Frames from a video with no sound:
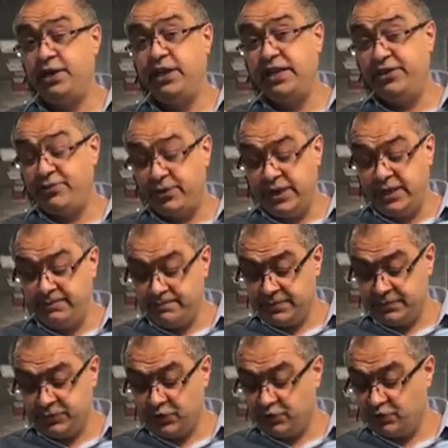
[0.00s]
Tea tree,
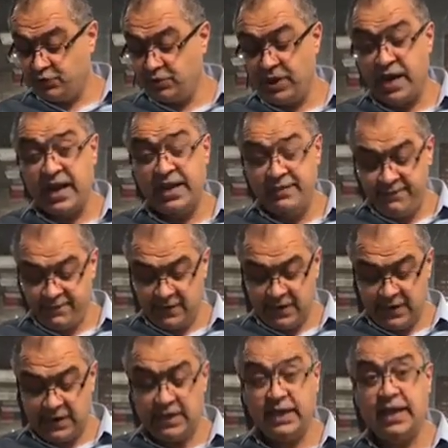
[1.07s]
Thrive,
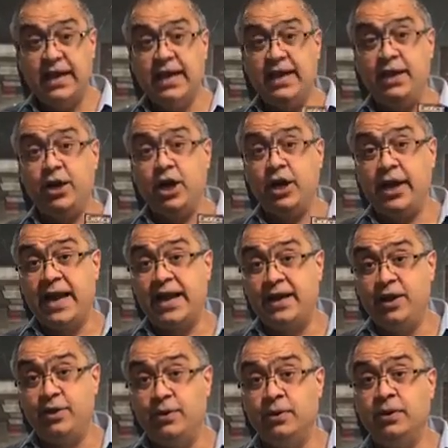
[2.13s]
and
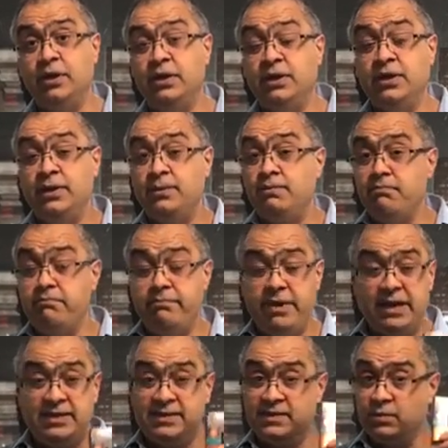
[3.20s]
oregano.
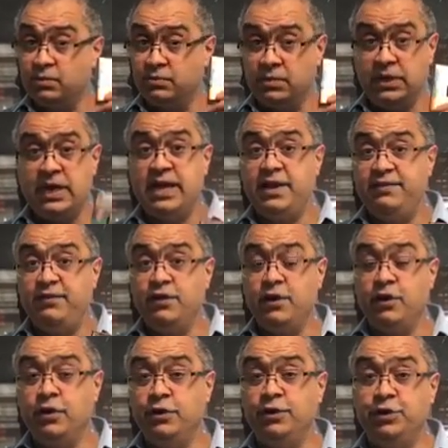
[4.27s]
Mix, and if you're
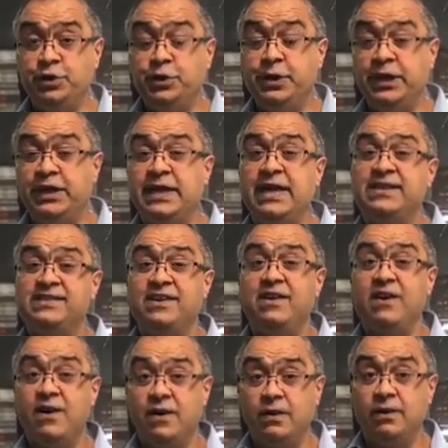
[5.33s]
gonna do it as a
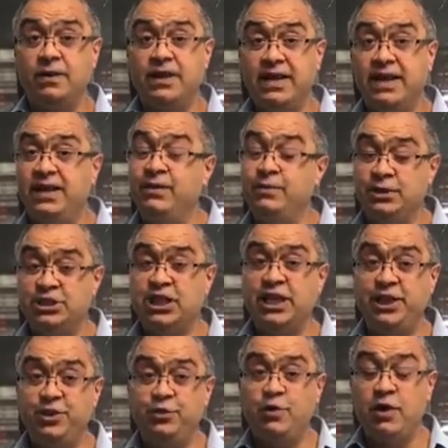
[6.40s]
gargle thing, which
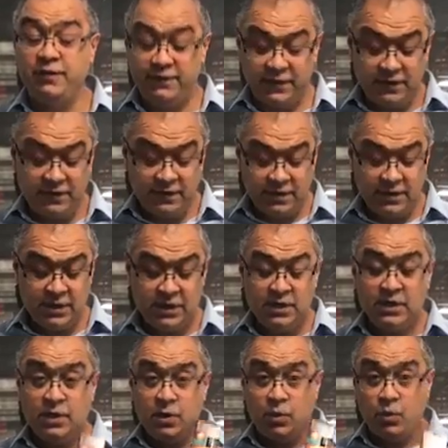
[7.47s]
I do often,
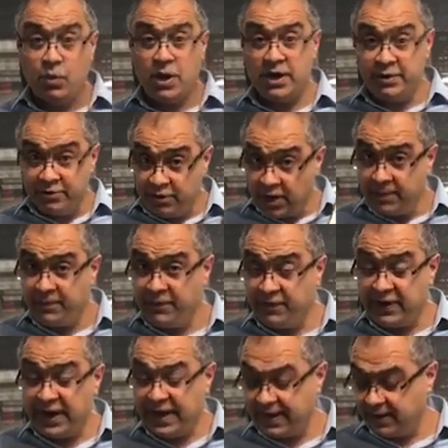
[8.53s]
one drop of
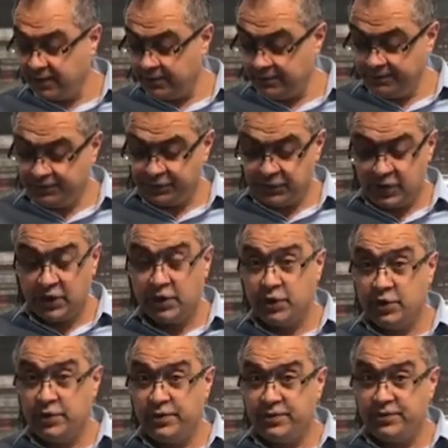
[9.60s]
oregano,
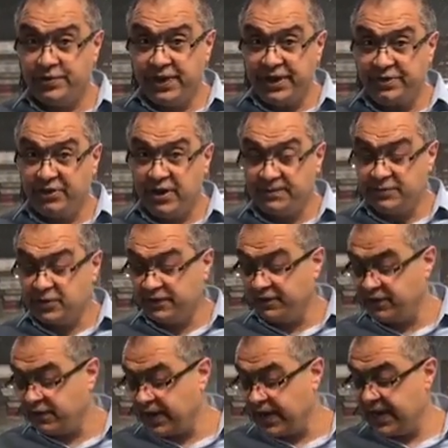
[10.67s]
three drops
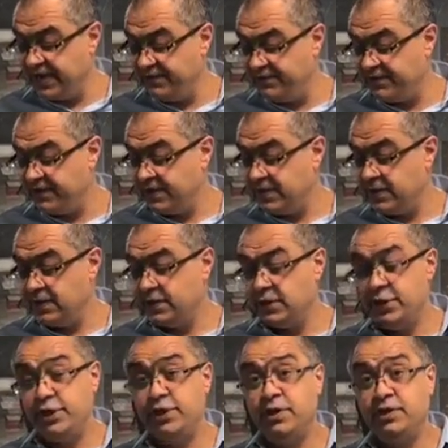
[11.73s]
of Thrive,
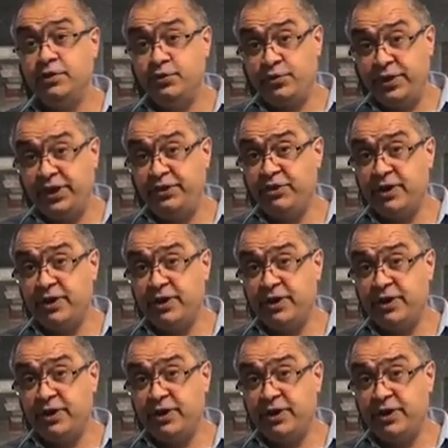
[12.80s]
three